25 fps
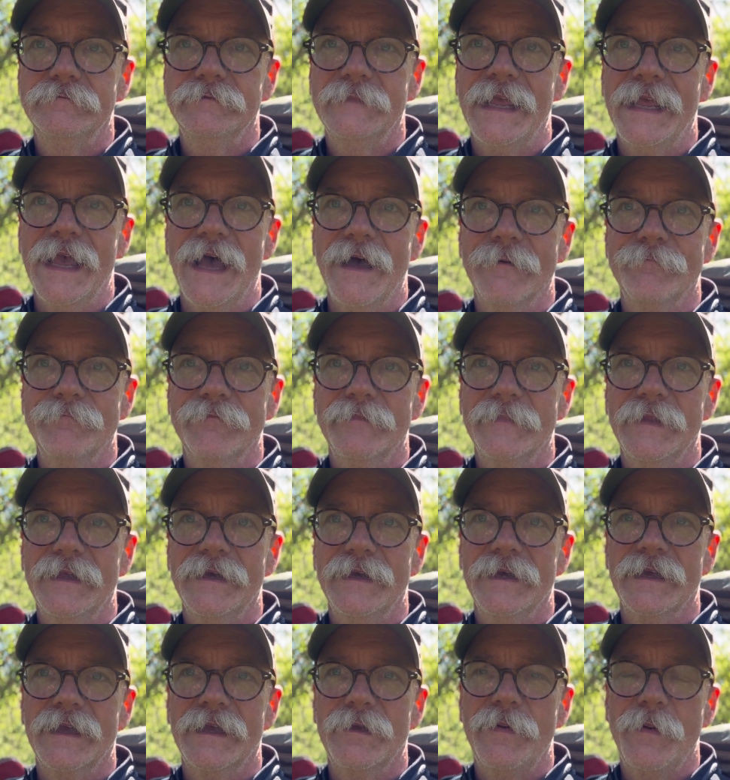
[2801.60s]
yeah,
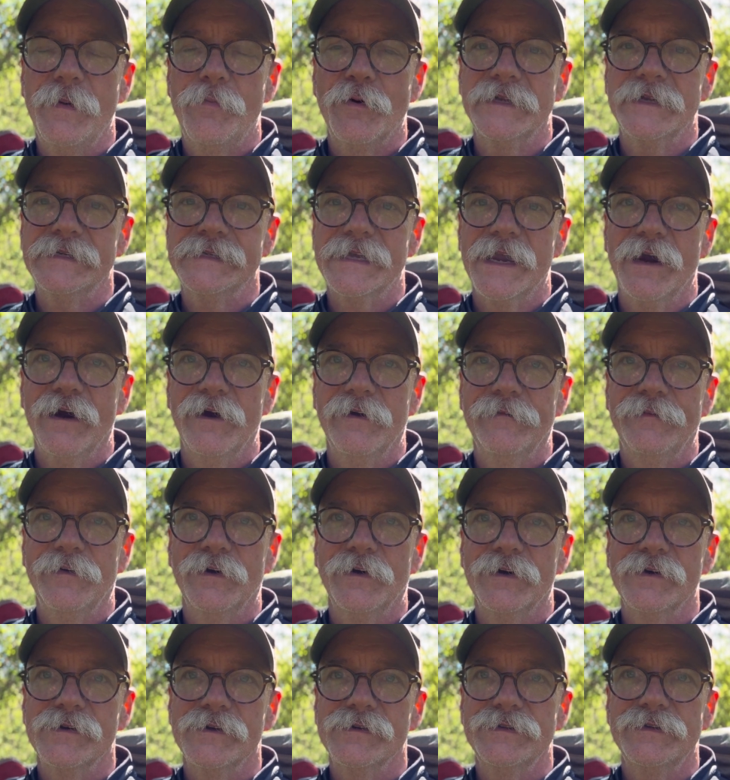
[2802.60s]
it could be pretty scary for
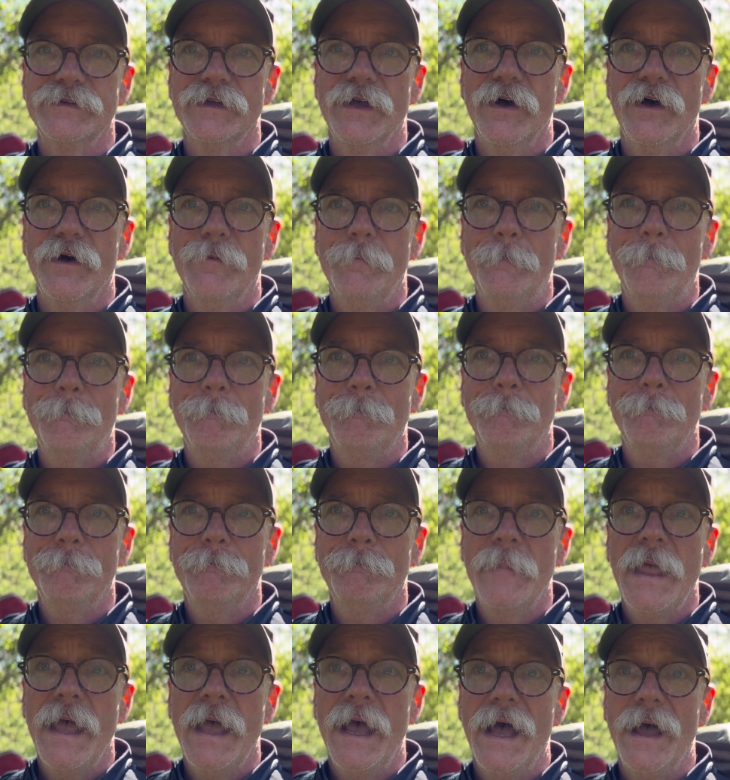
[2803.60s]
her. So
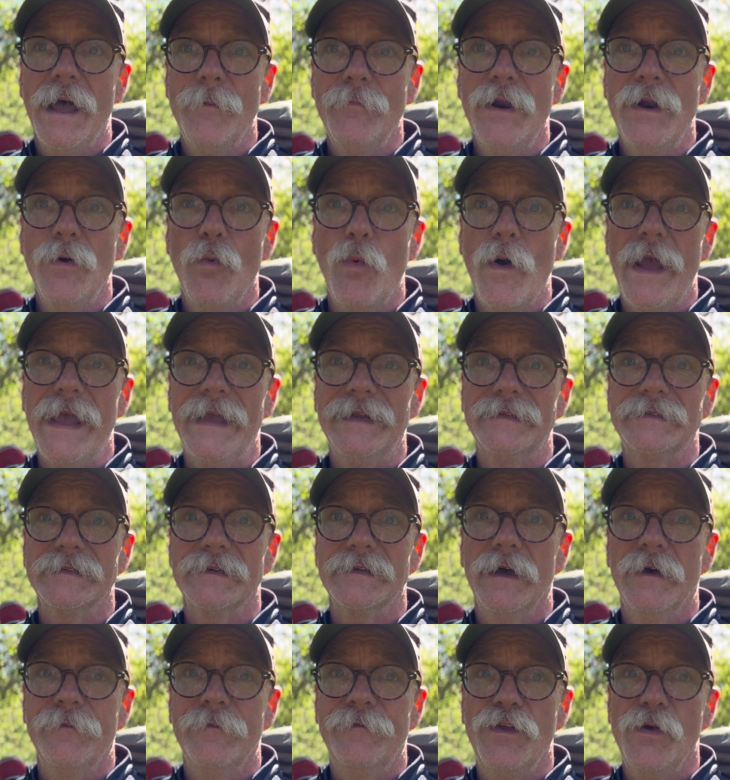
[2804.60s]
I'm going to wait
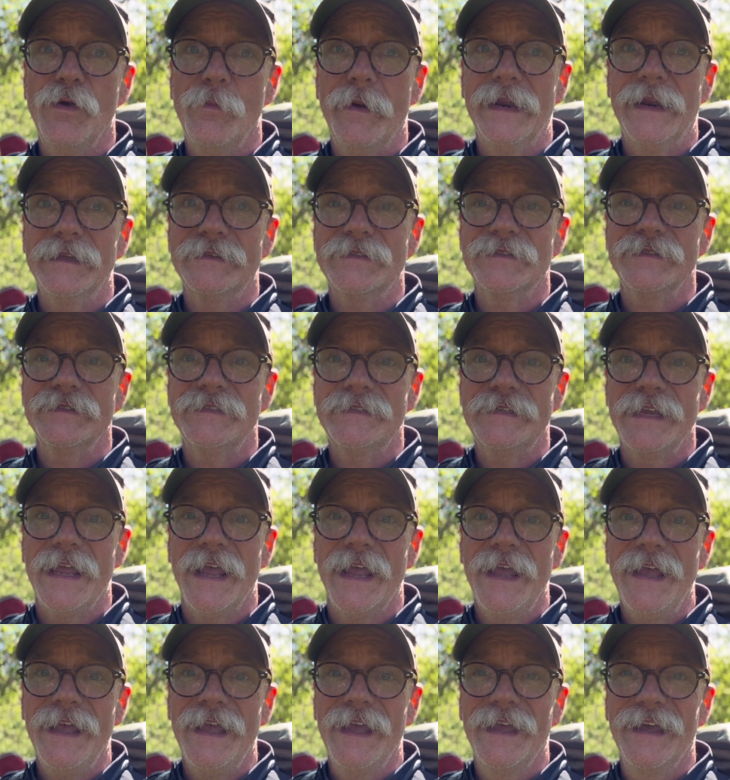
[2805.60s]
a few minutes and
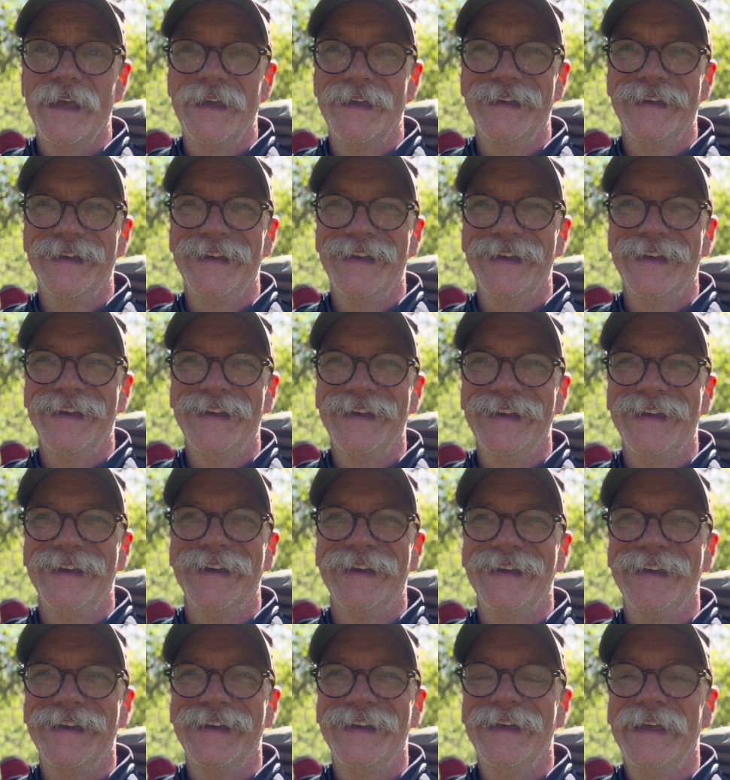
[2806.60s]
see
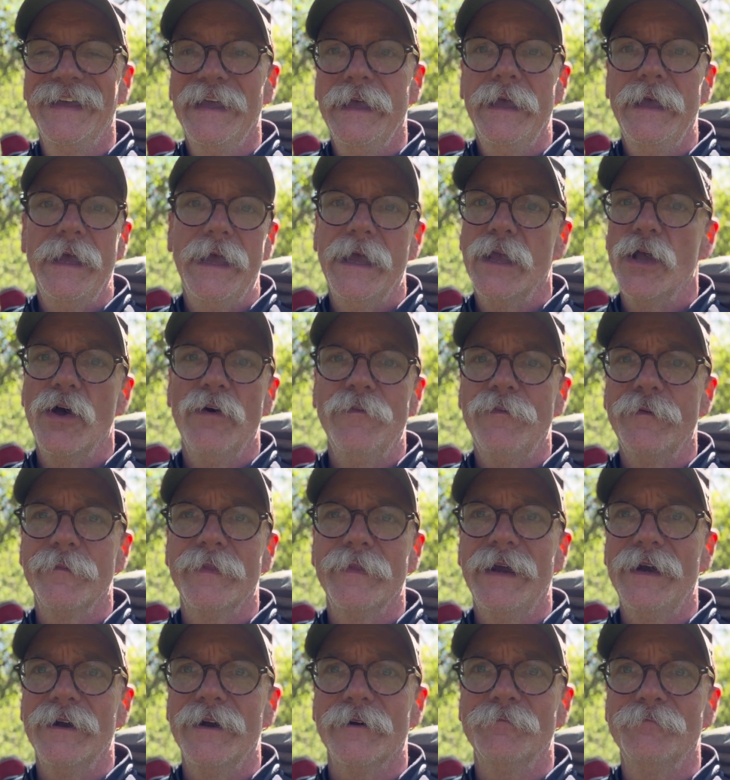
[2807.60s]
and go from
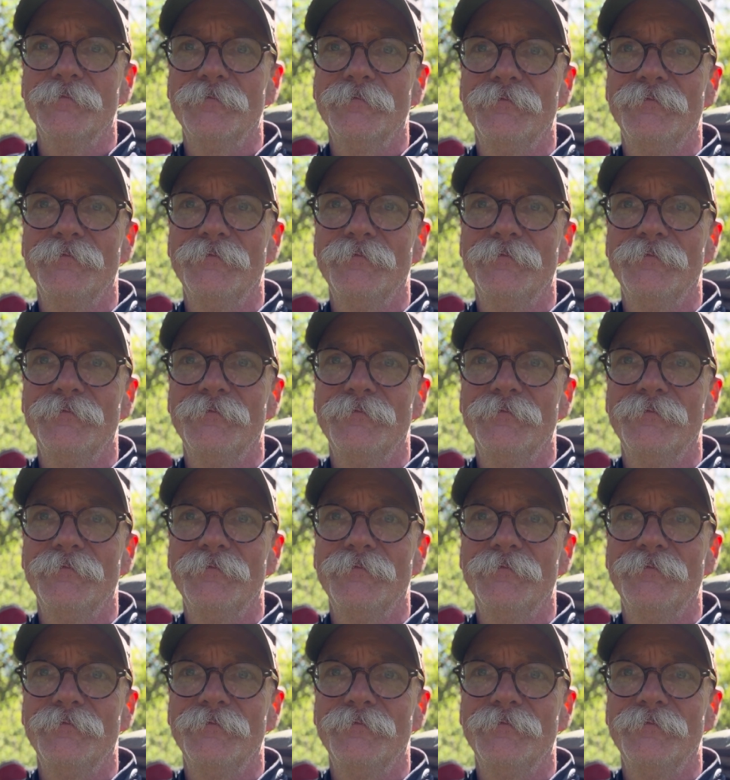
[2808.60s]
there.